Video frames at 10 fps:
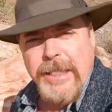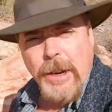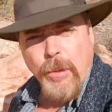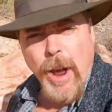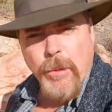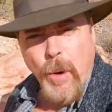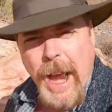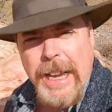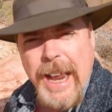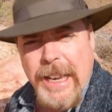run
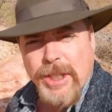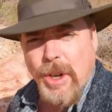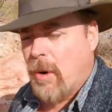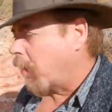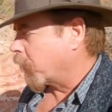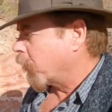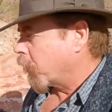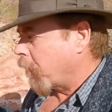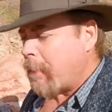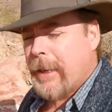right next to them.
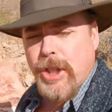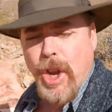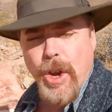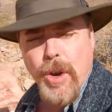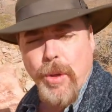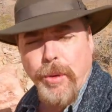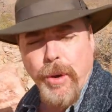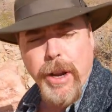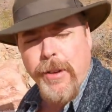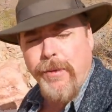Maybe 2,
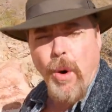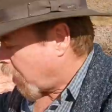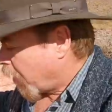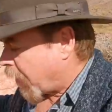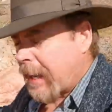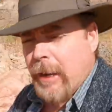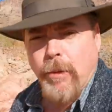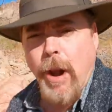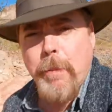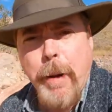3, 4. They can
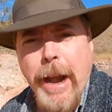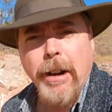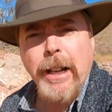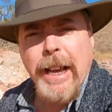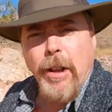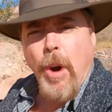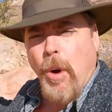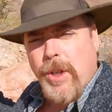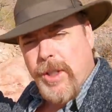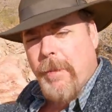run parallel
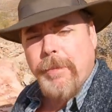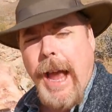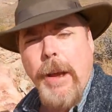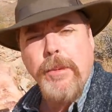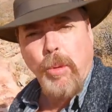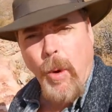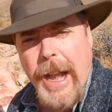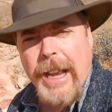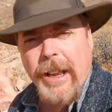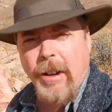or sometimes
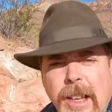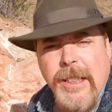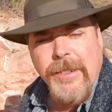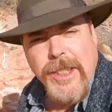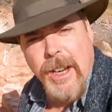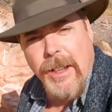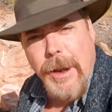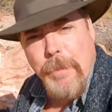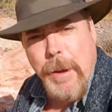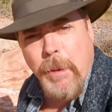radial. Because I've seen a lot
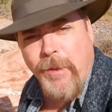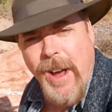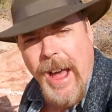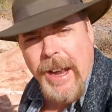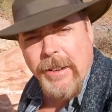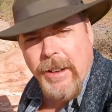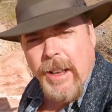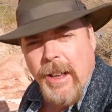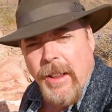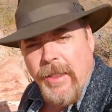of people find
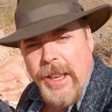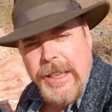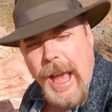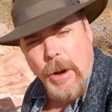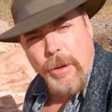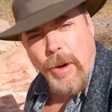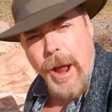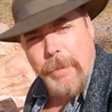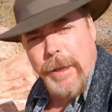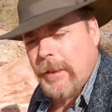these
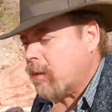outcroppings,